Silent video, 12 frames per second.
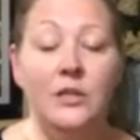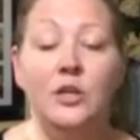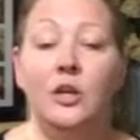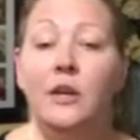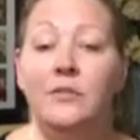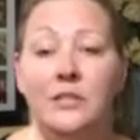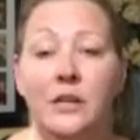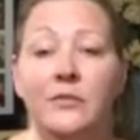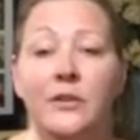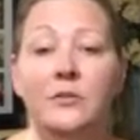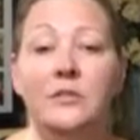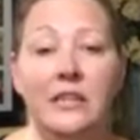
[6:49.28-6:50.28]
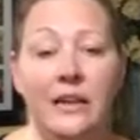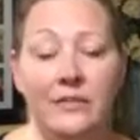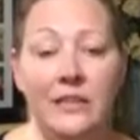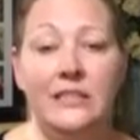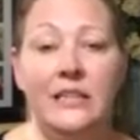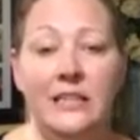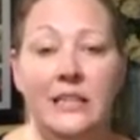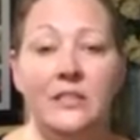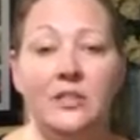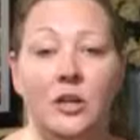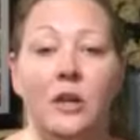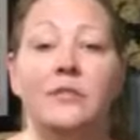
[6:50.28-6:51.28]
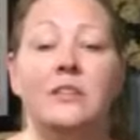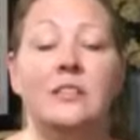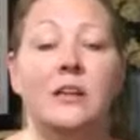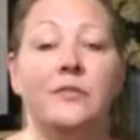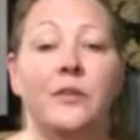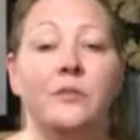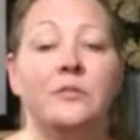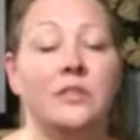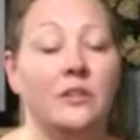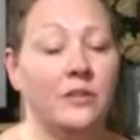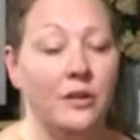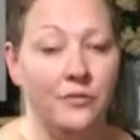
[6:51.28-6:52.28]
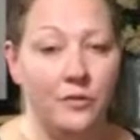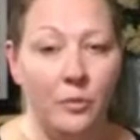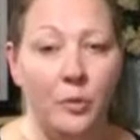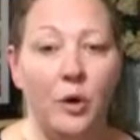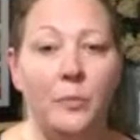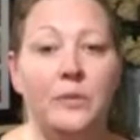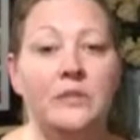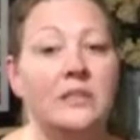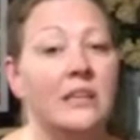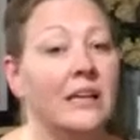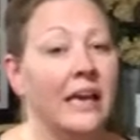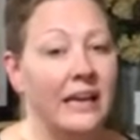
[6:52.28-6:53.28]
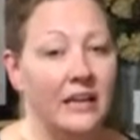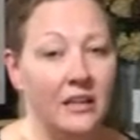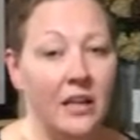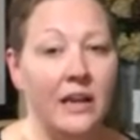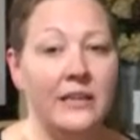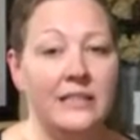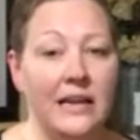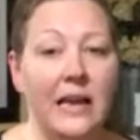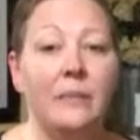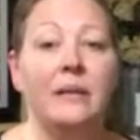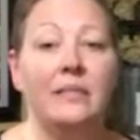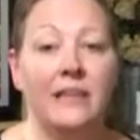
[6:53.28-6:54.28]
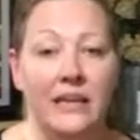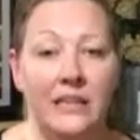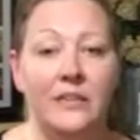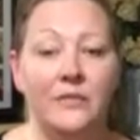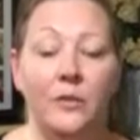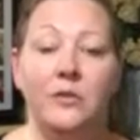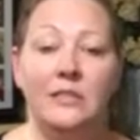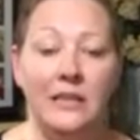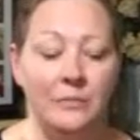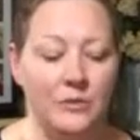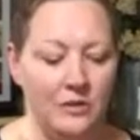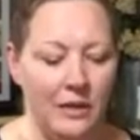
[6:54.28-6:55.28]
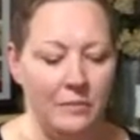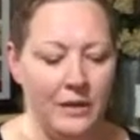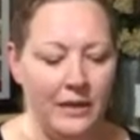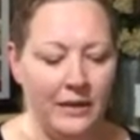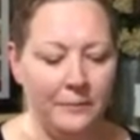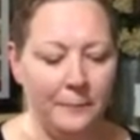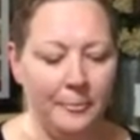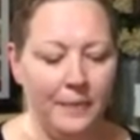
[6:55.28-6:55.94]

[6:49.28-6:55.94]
Turn off cell phones and have the attendees turn off the cell phones. They're there for a purpose and an allotted time, and they can devote the time to that meeting.